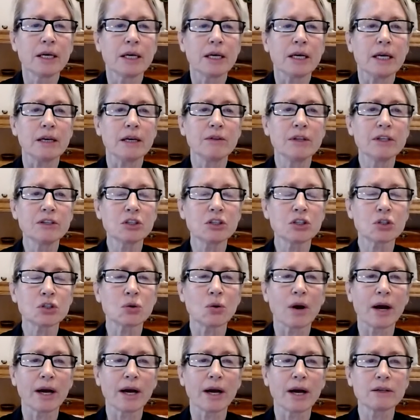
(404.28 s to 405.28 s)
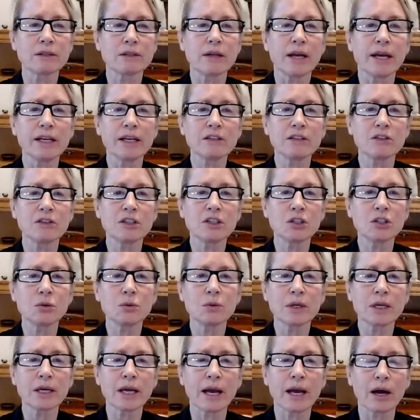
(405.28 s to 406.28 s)
And this trial takes into
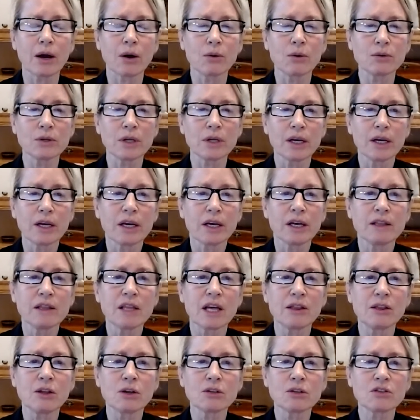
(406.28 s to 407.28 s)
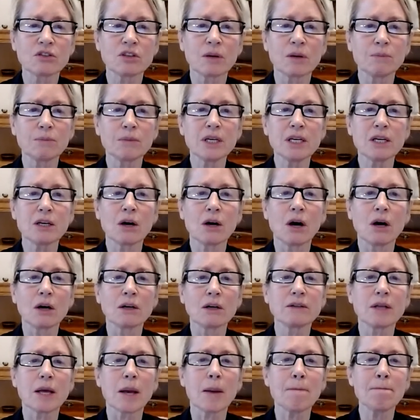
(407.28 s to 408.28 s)
account that there's something
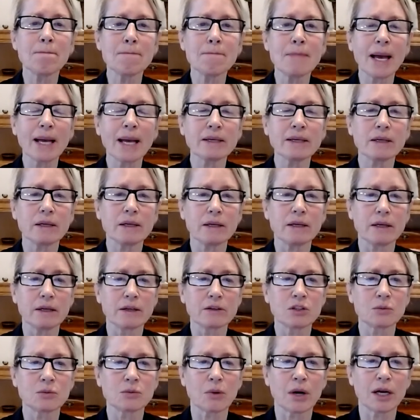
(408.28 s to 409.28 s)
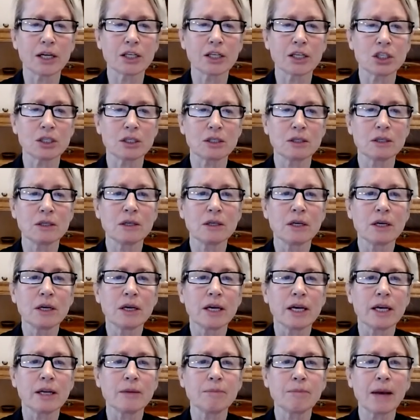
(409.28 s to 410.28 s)
called MET expression
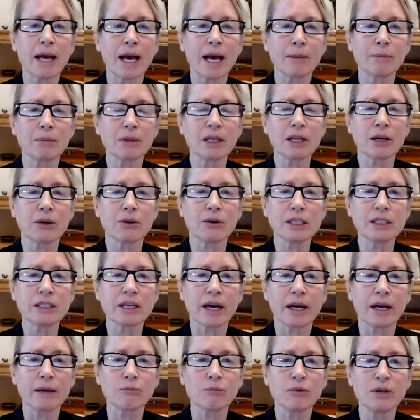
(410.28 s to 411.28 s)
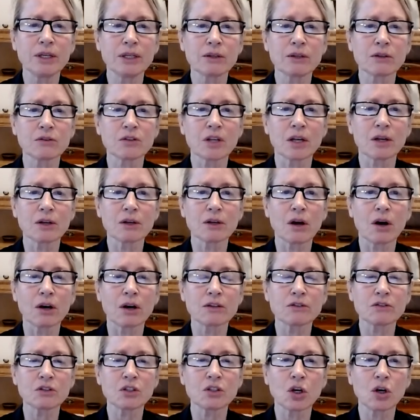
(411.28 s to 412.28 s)
in papillary type renal cell
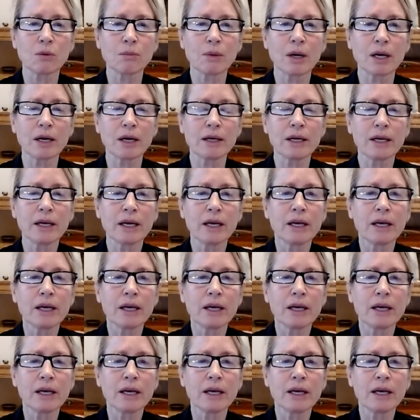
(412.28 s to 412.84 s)
carcinoma,